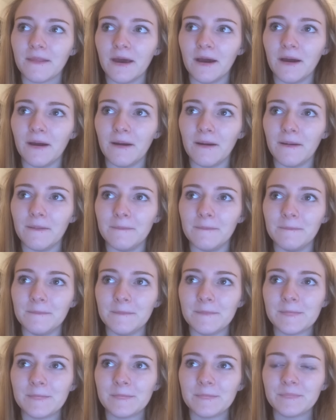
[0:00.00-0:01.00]
Um,
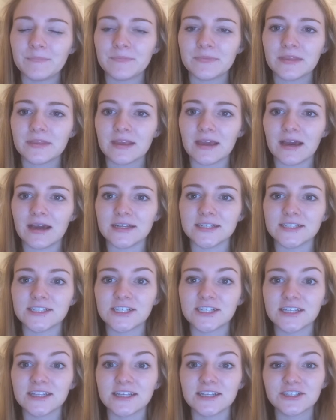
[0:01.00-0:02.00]
and
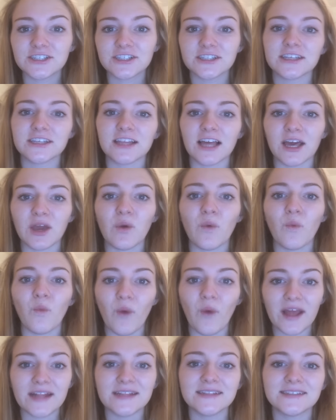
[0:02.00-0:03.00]
she literally, like,
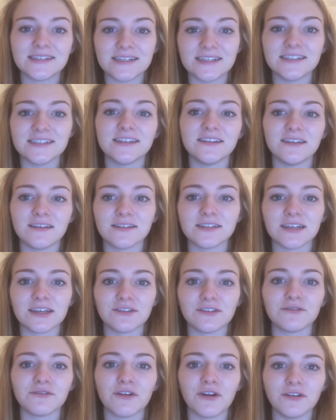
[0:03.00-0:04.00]
went into the other side
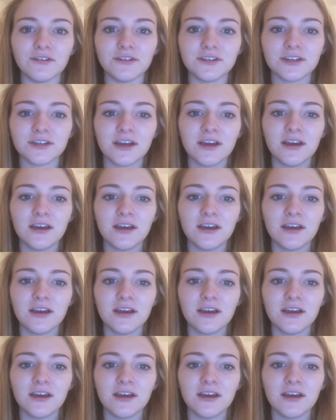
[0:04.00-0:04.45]
of the road,